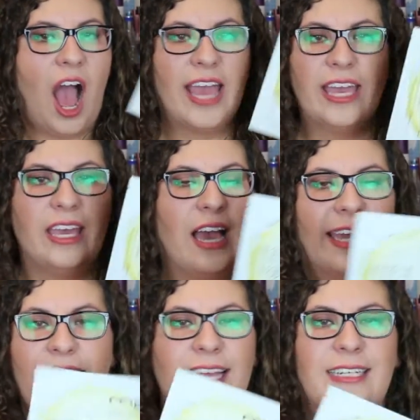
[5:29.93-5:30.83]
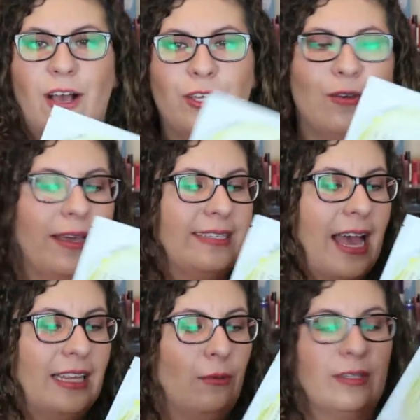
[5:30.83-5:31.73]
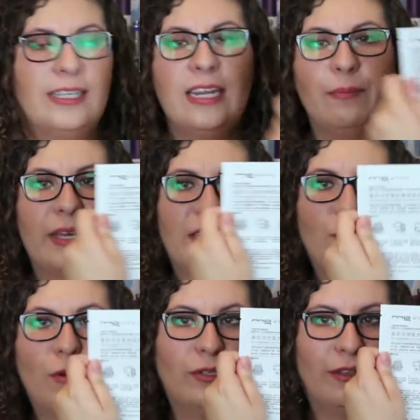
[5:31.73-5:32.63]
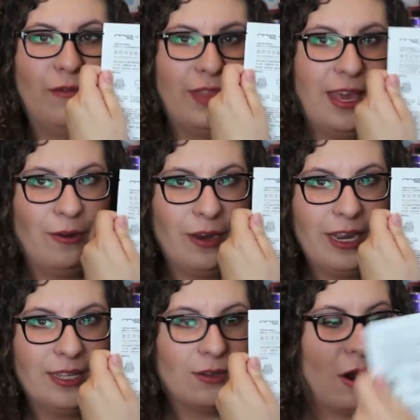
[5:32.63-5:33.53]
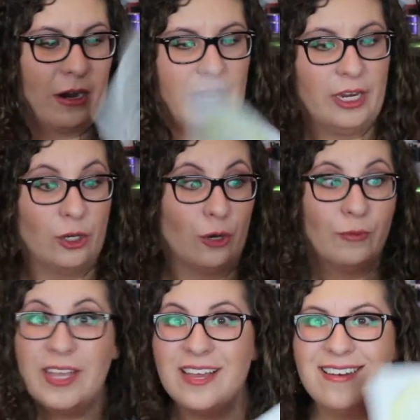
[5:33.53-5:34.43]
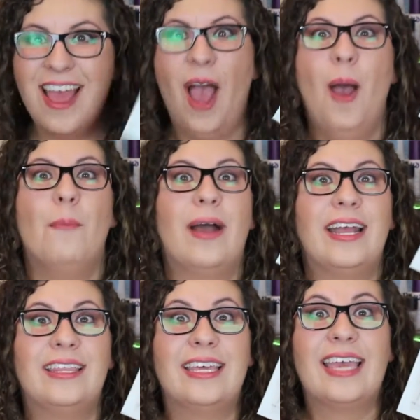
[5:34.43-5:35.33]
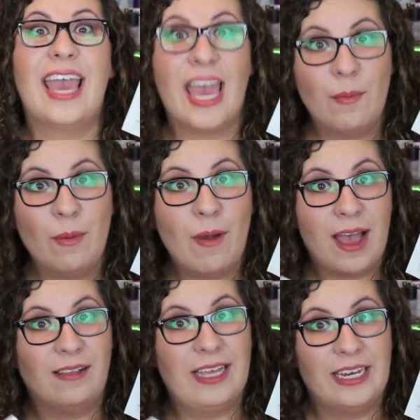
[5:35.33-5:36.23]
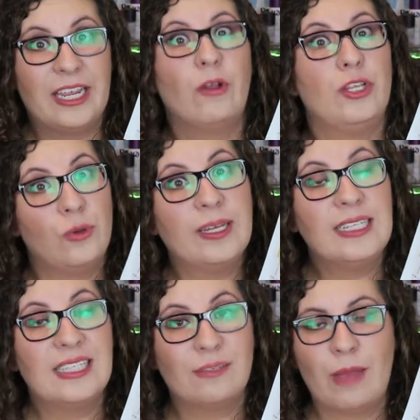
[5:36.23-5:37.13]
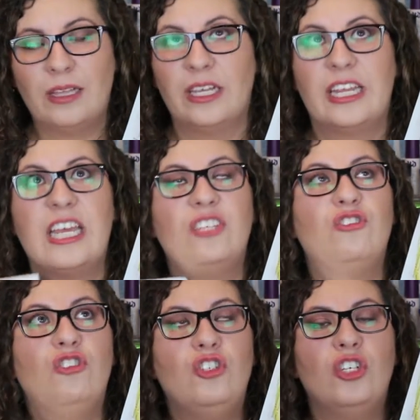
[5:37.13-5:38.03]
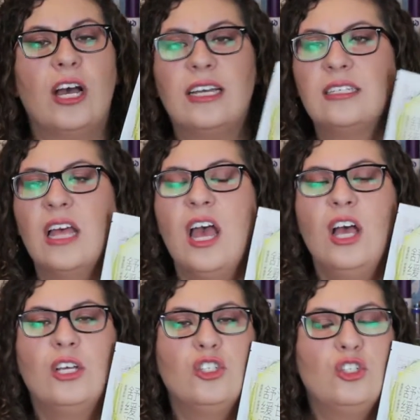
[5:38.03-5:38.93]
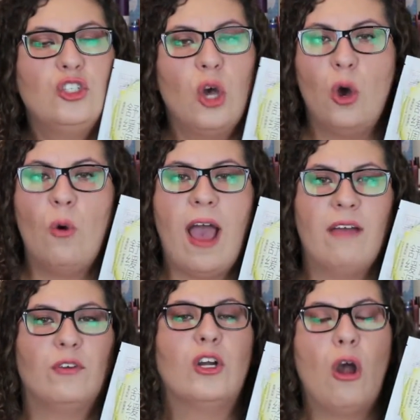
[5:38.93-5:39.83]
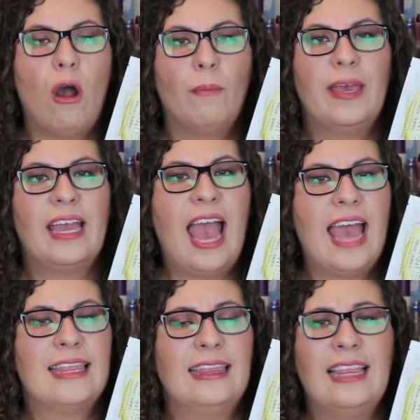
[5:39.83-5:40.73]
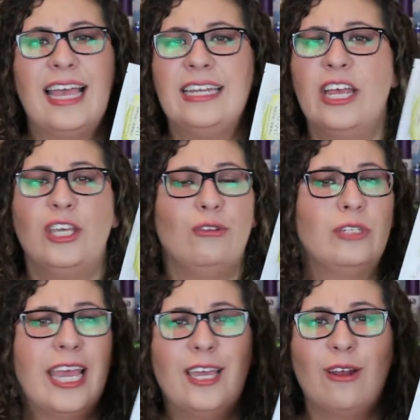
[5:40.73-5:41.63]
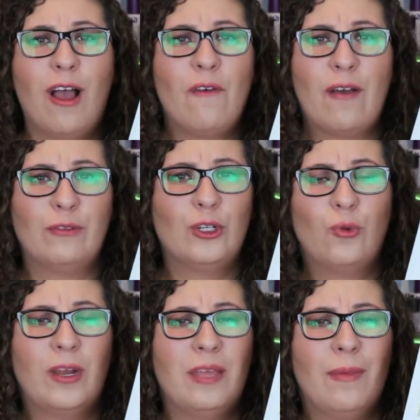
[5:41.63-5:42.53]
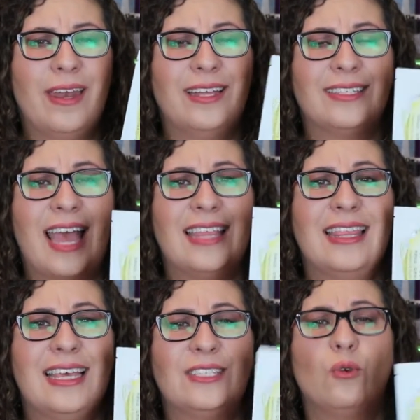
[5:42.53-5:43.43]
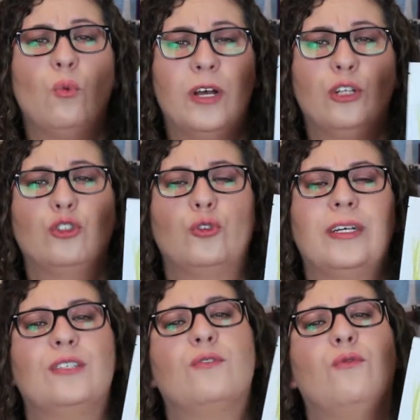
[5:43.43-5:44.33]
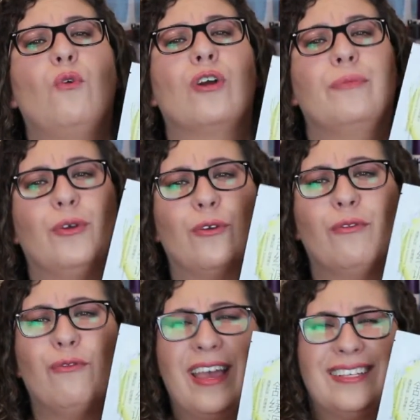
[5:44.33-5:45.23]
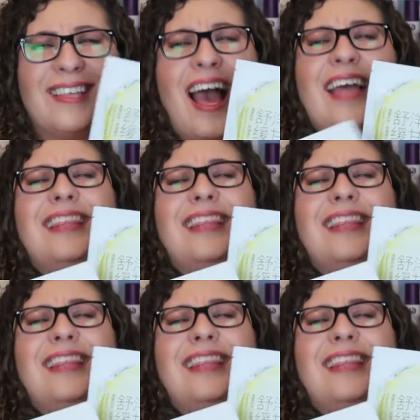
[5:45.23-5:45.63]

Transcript: I can't tell you exactly what's in it because most of the ingredients are in Korean, but the chamomile in here, and you can smell it, is just so ever calming and light. You take it off after 20 minutes and this will transform your face. I